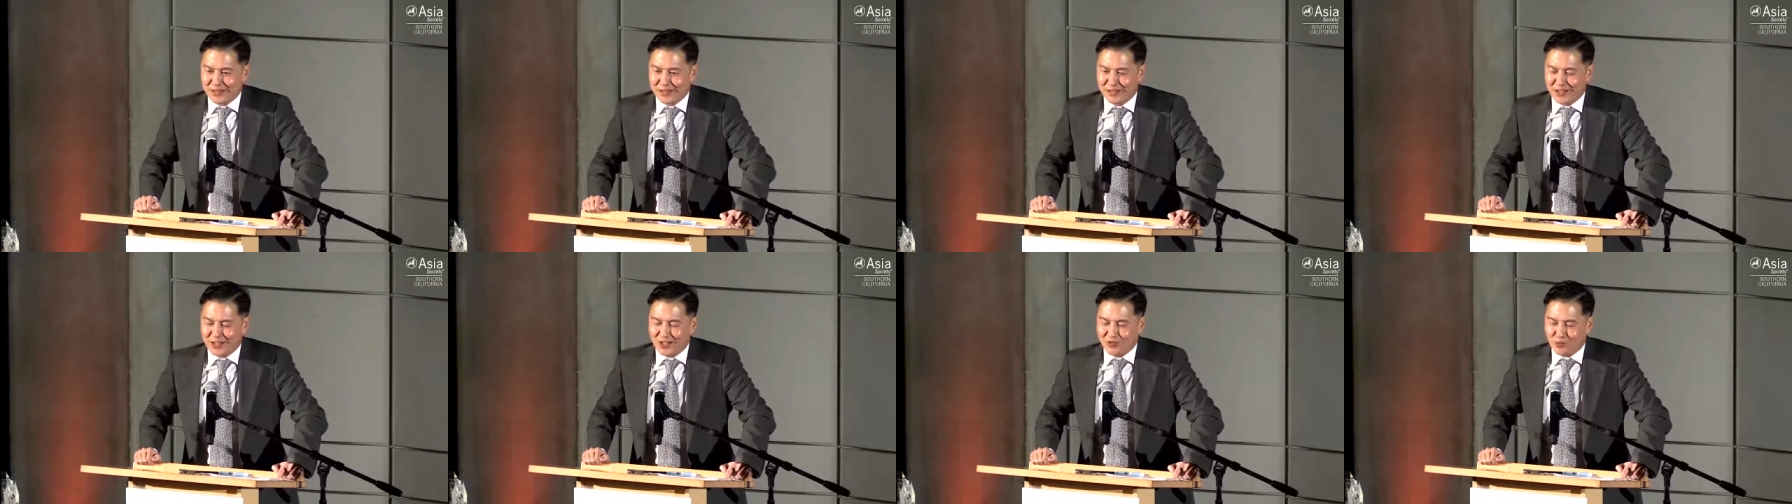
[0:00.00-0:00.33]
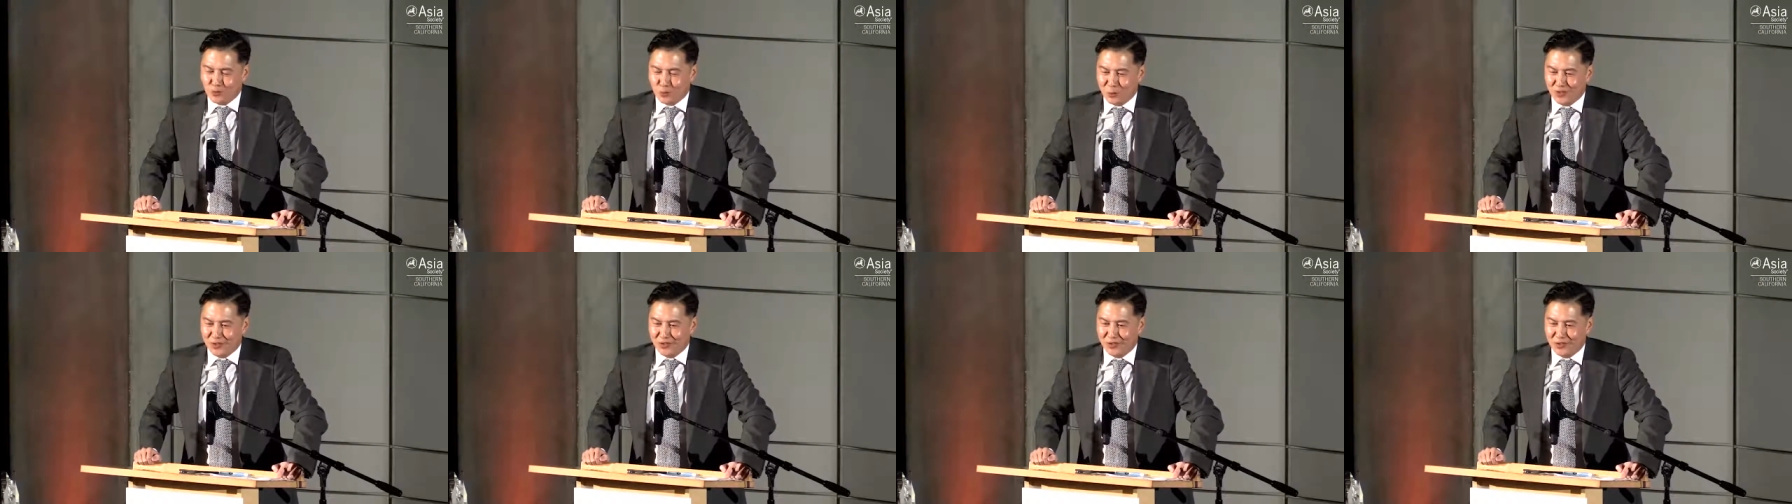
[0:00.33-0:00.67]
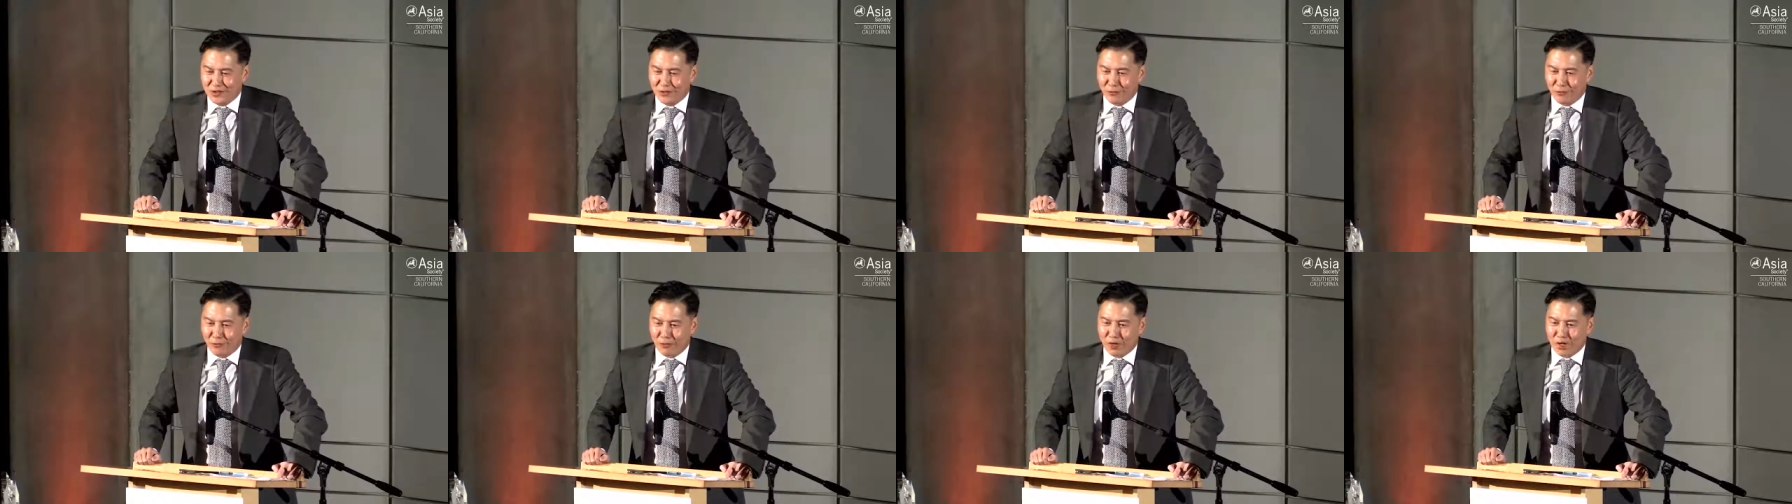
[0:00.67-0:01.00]
That's one
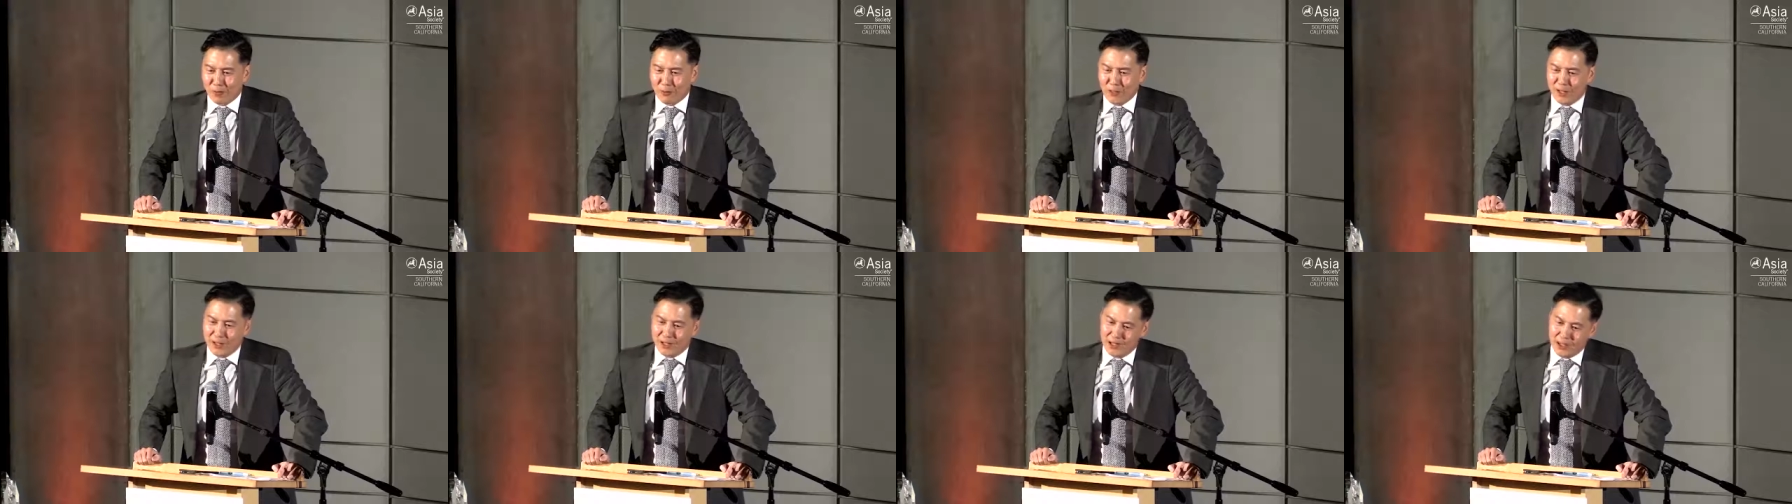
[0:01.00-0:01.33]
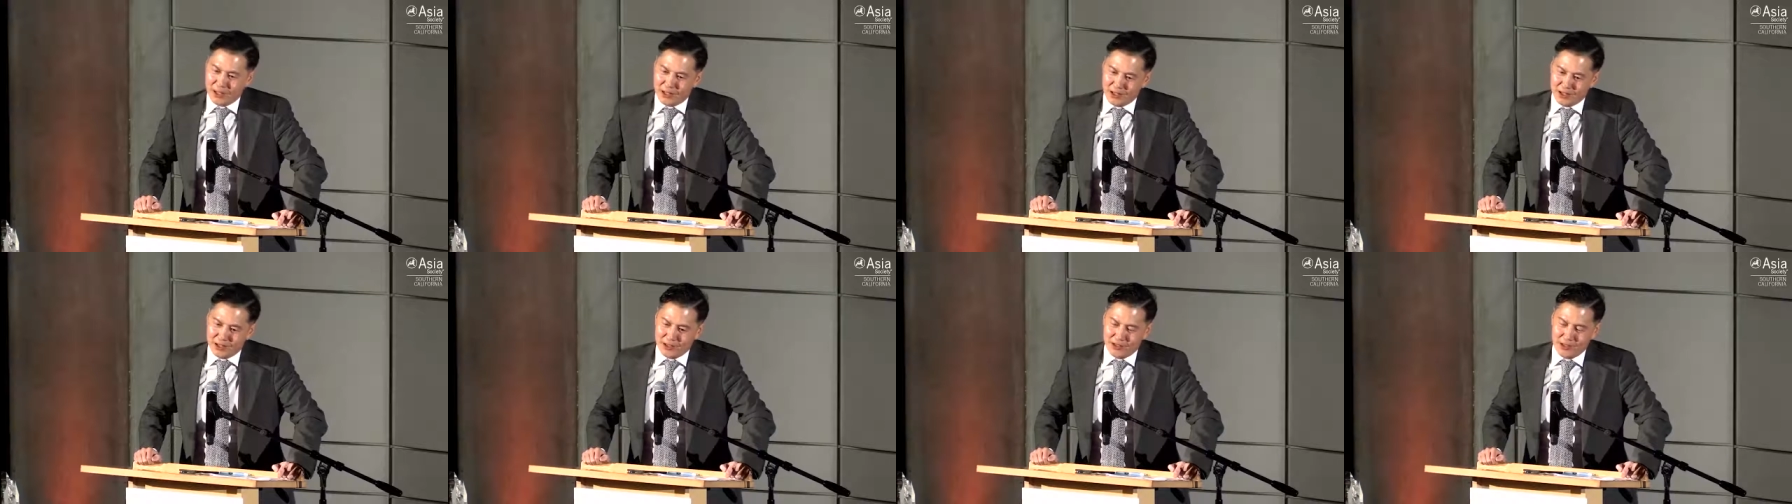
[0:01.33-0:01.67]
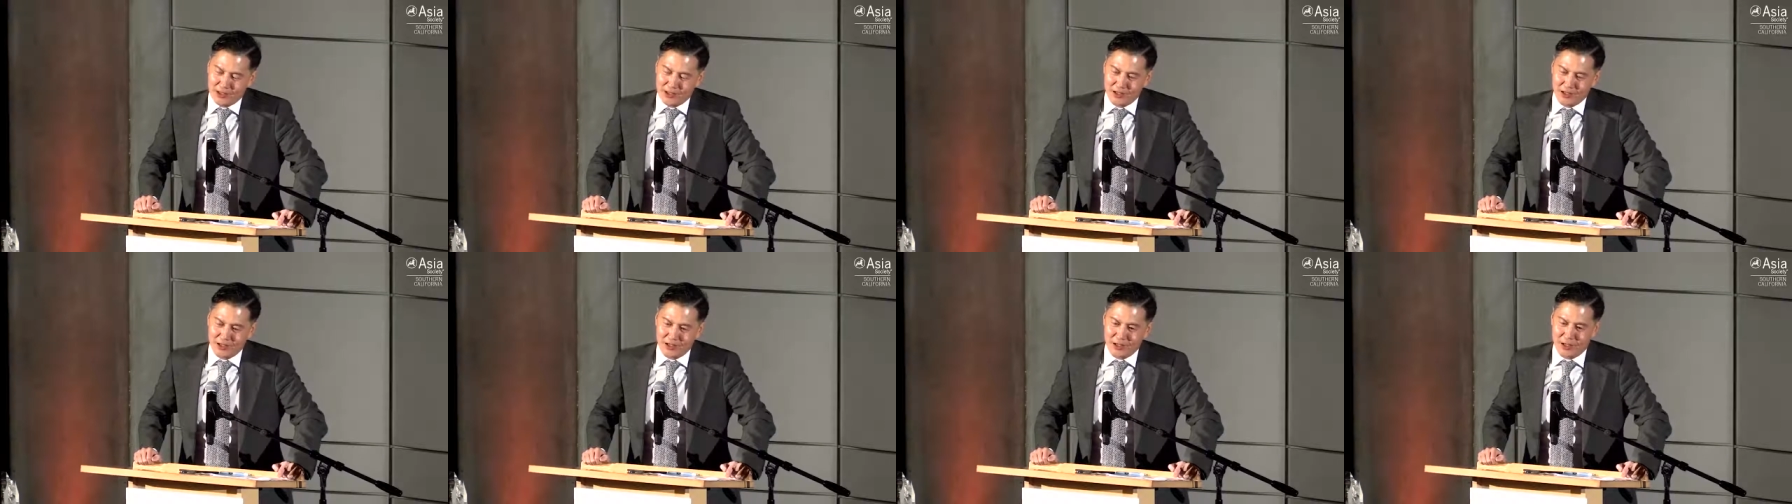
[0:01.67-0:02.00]
thing great about LA.
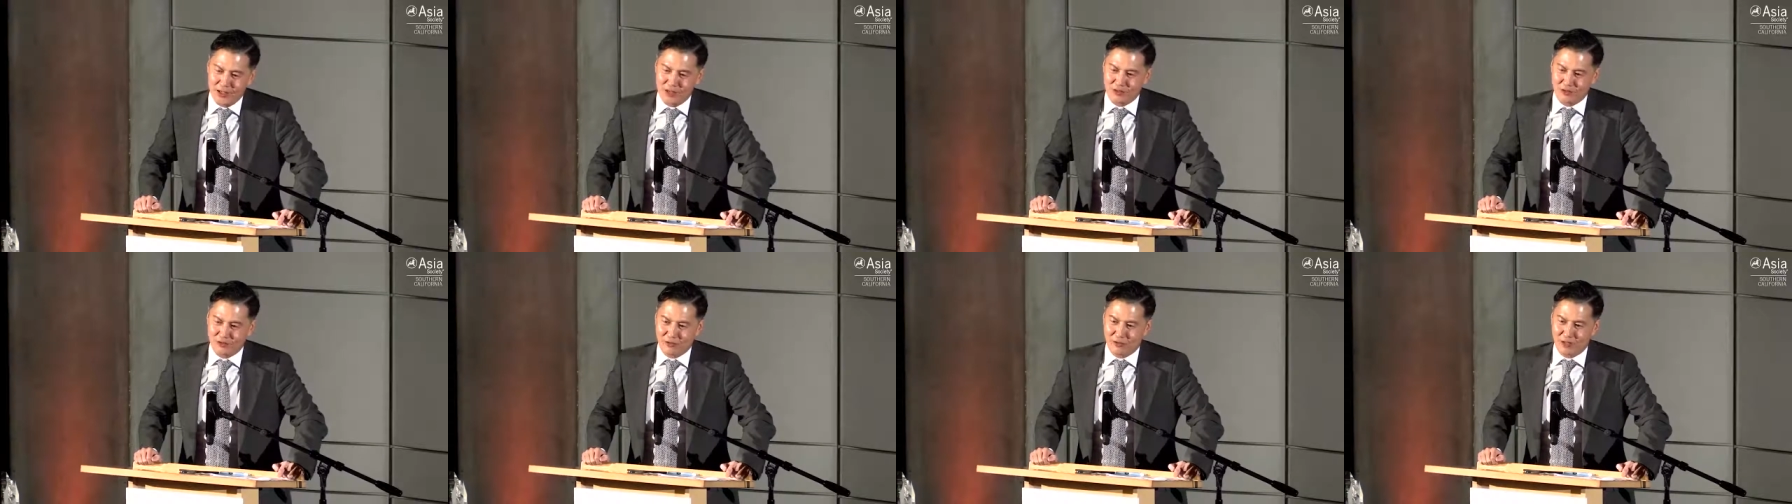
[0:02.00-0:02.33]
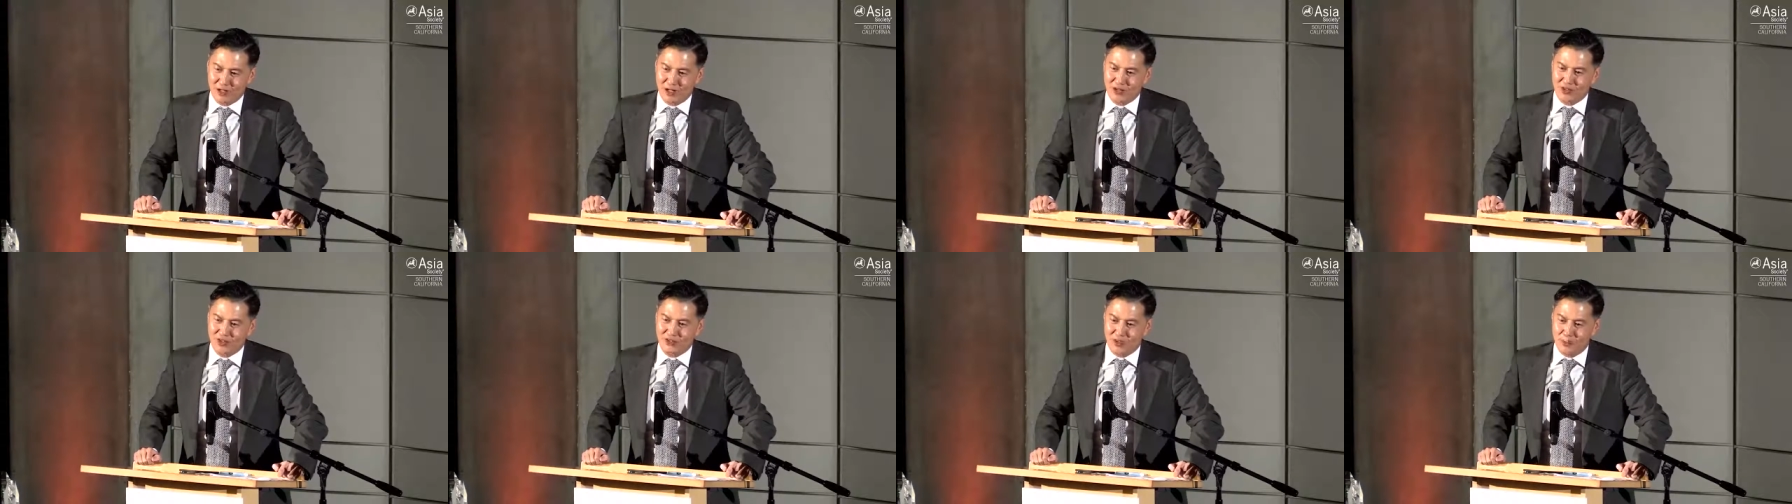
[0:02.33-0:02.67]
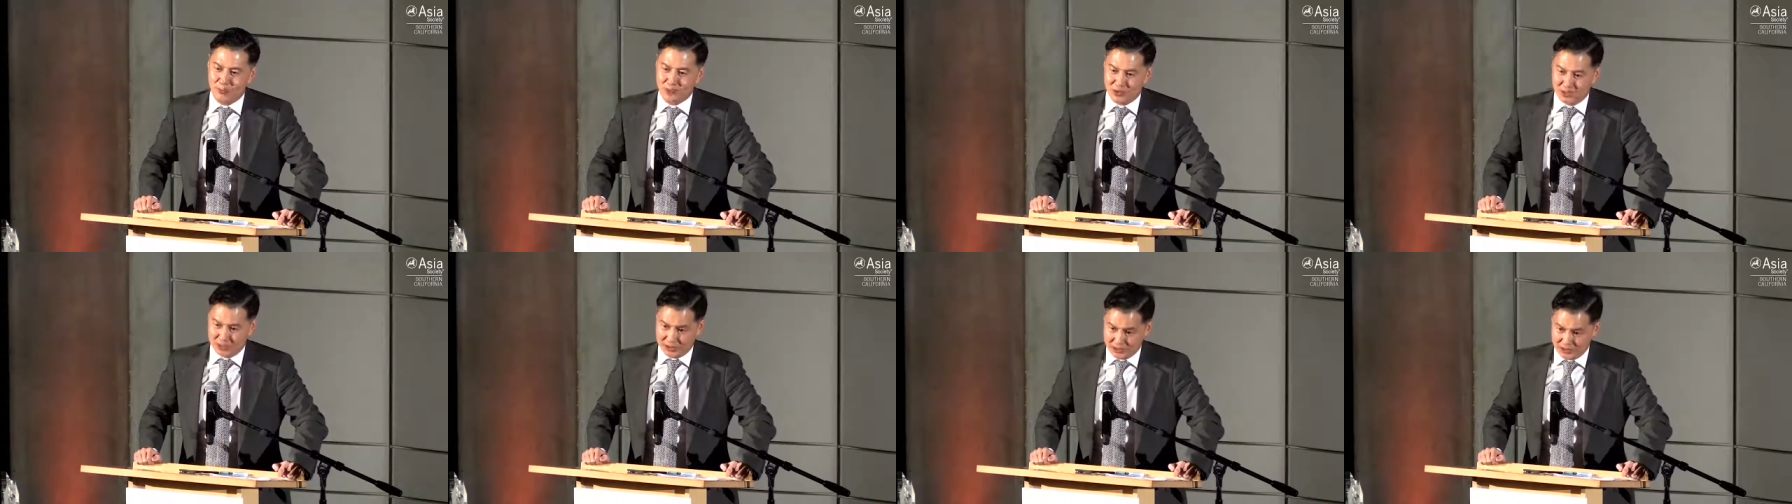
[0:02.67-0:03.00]
It's very
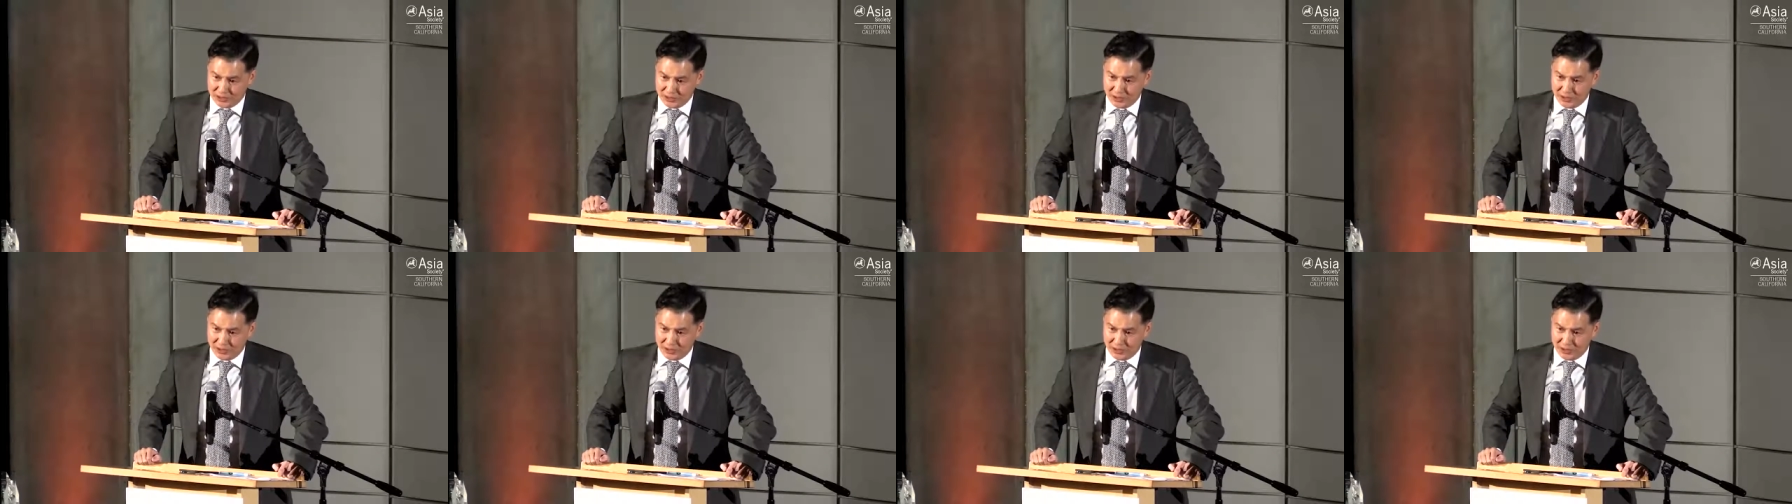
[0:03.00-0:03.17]
accepting.